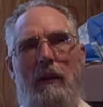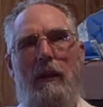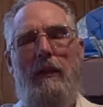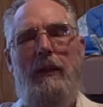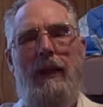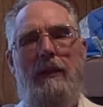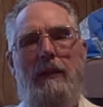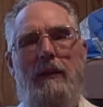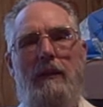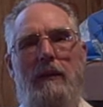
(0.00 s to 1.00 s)
And
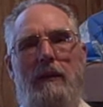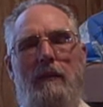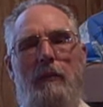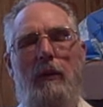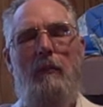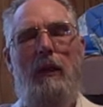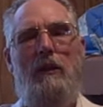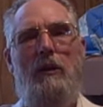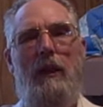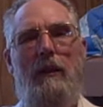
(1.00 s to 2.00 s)
that's pretty
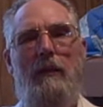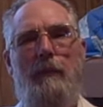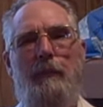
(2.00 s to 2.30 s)
much it.